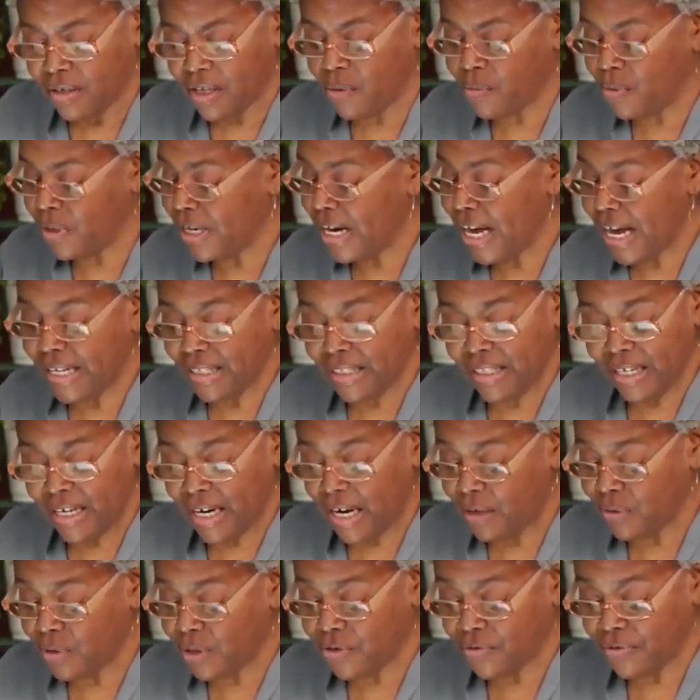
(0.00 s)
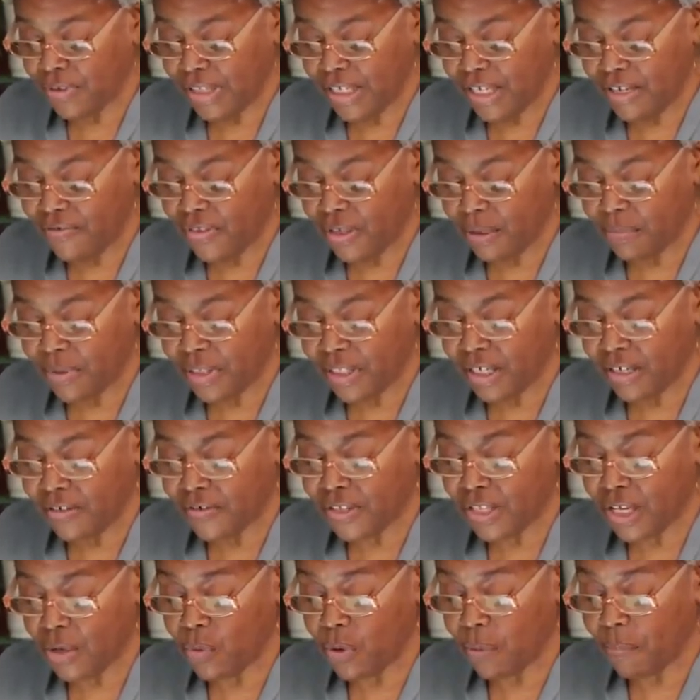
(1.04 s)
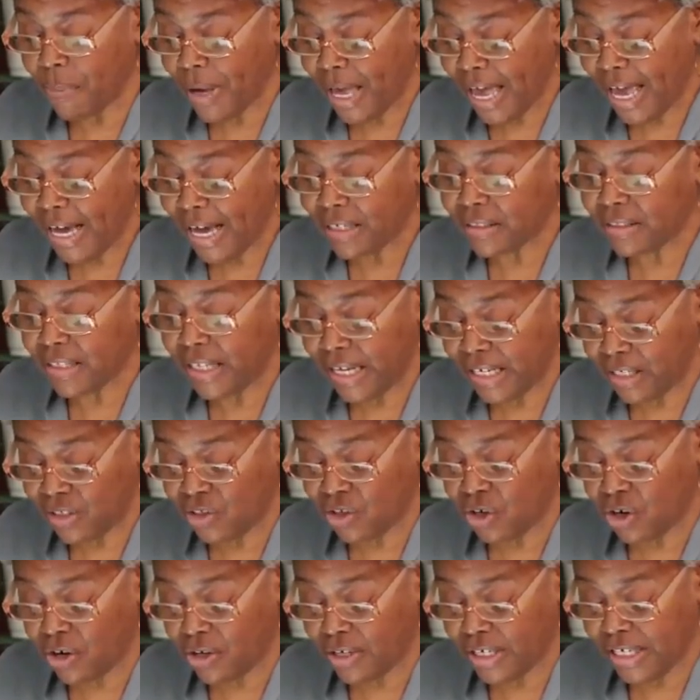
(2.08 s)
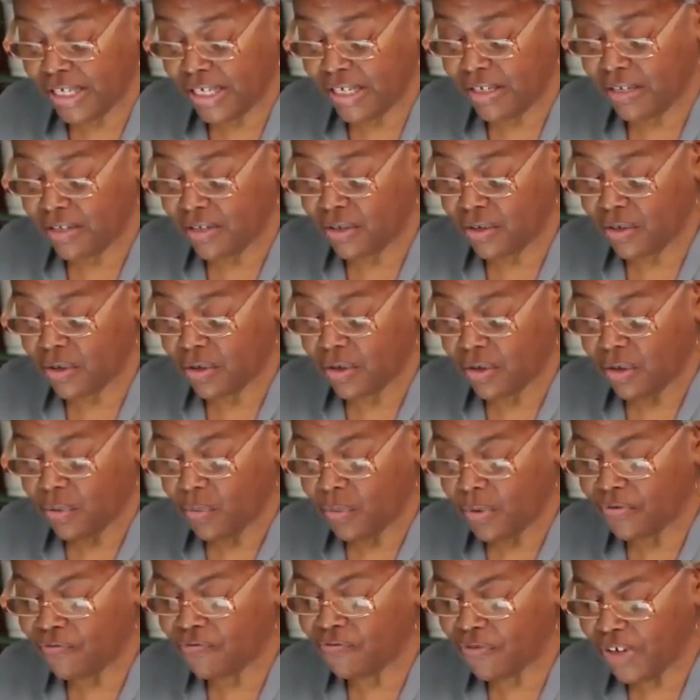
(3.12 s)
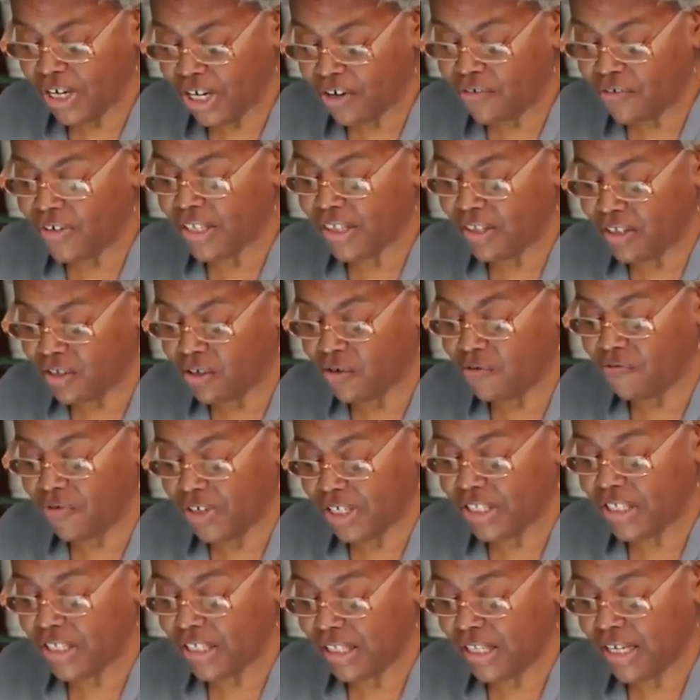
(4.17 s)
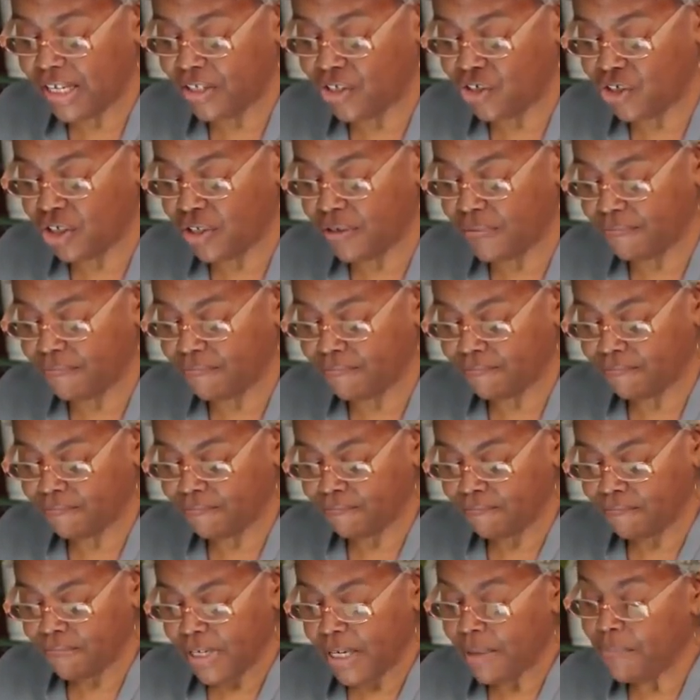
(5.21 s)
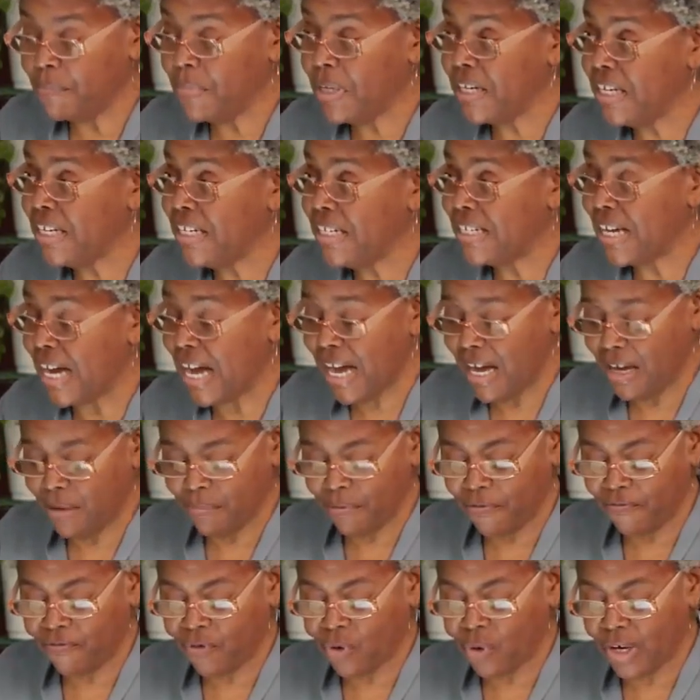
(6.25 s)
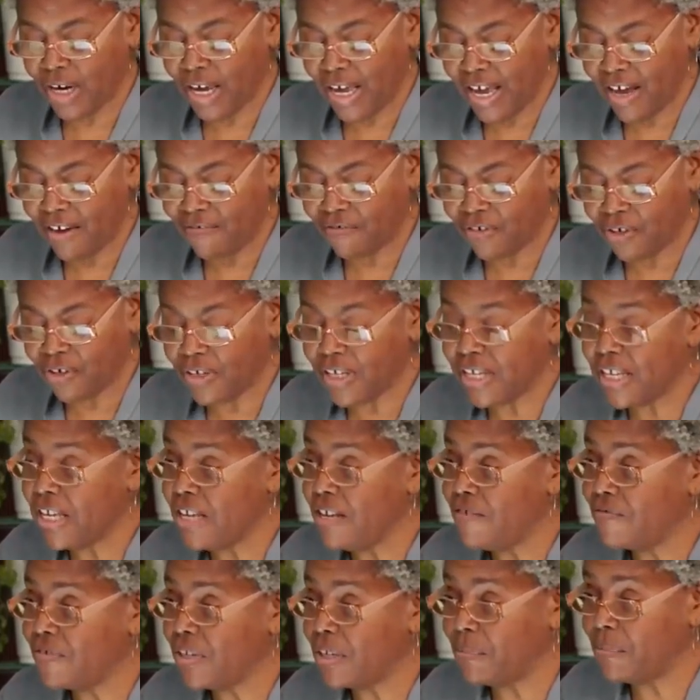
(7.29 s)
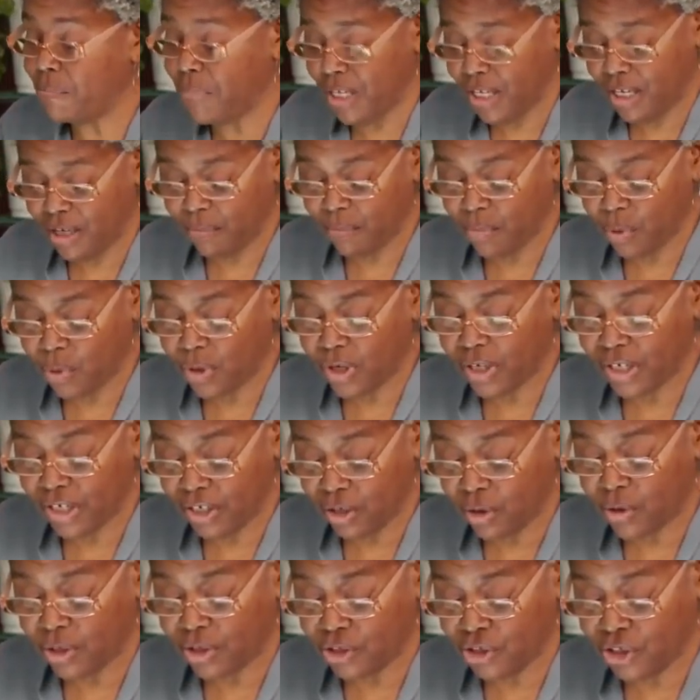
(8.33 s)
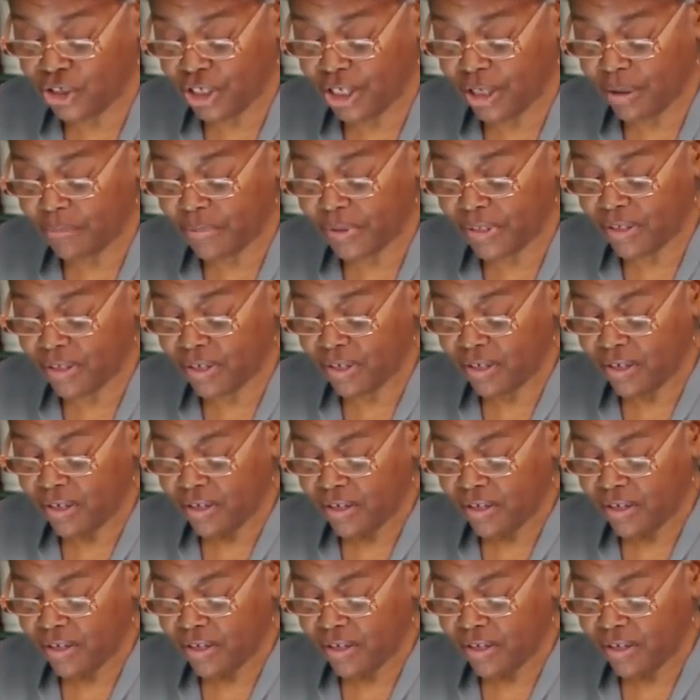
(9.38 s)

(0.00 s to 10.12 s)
they were not let out to relieve themselves. They were packed like sardines with very little ventilation. Many died before ever even being boarded on ships.